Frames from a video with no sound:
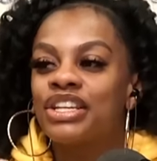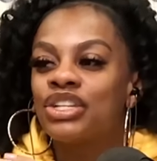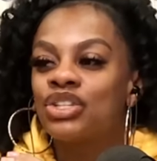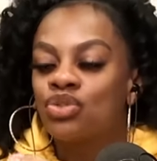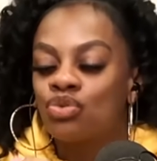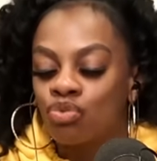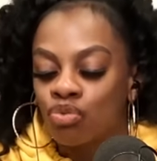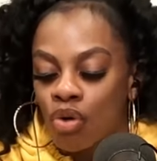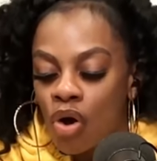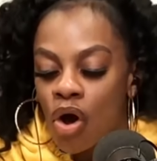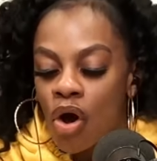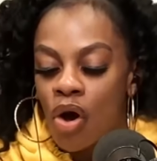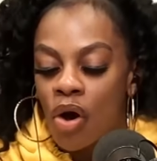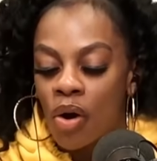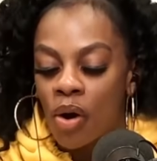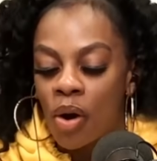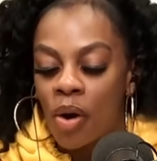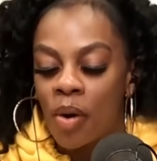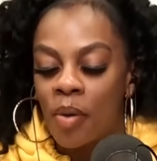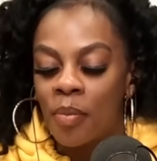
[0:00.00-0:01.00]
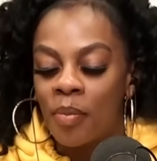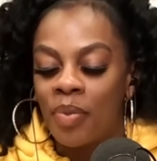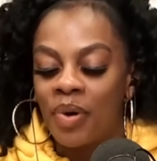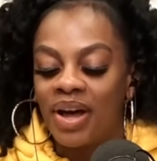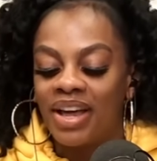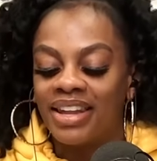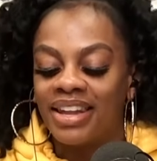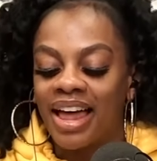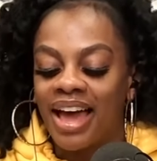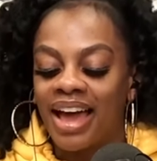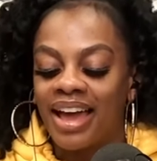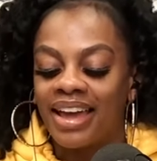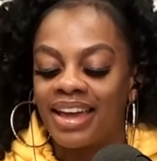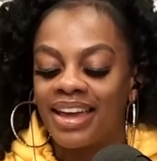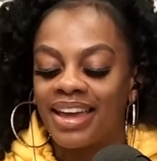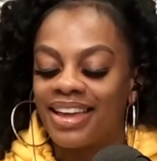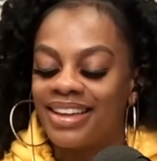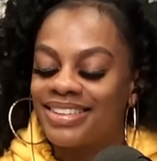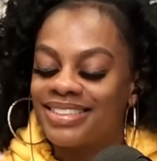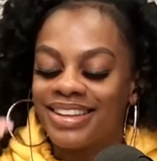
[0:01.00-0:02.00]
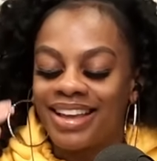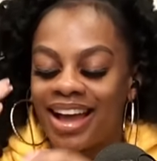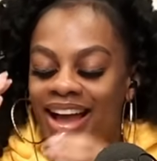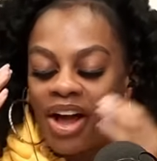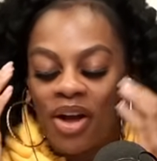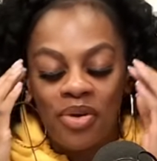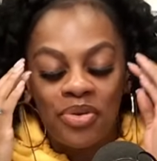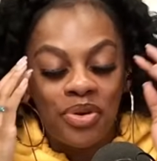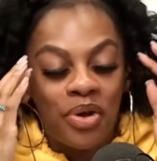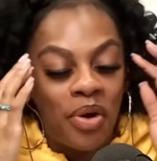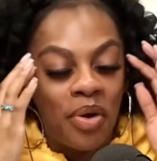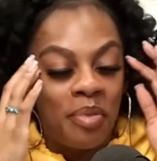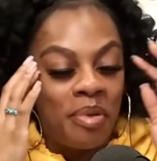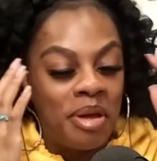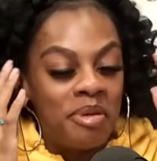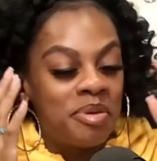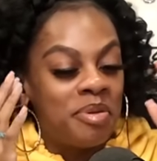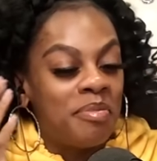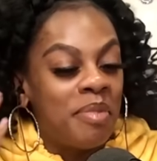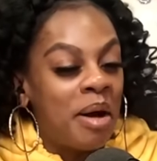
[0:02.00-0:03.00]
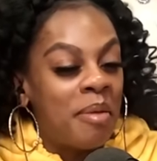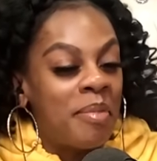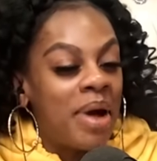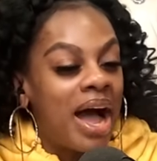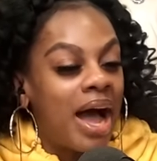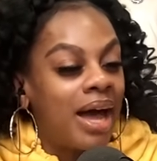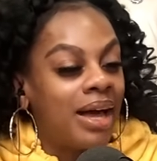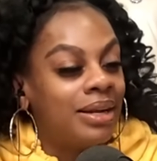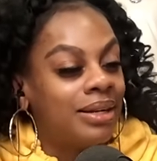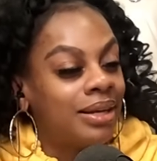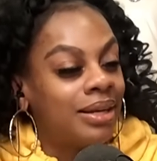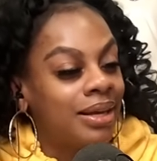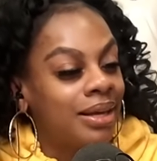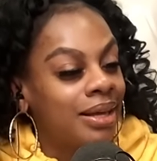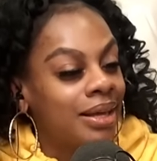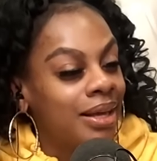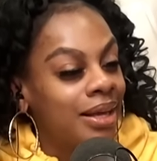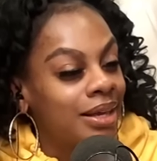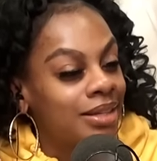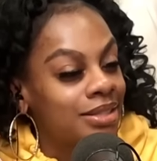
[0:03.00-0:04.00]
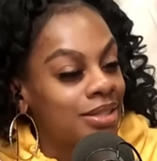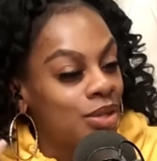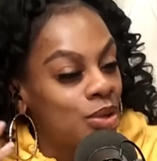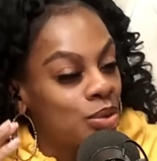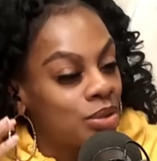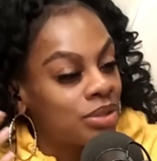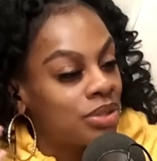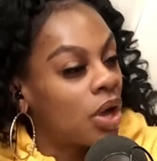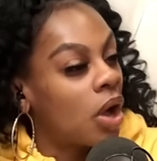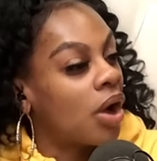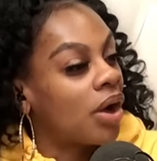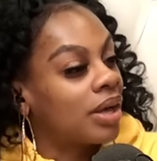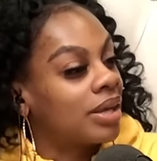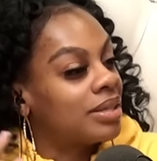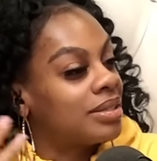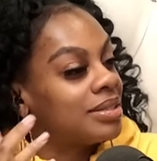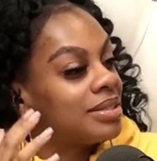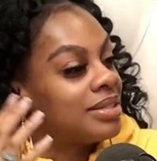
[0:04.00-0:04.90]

It's wrong. But, like, it's, I don't know. Maybe my mind is a little dark and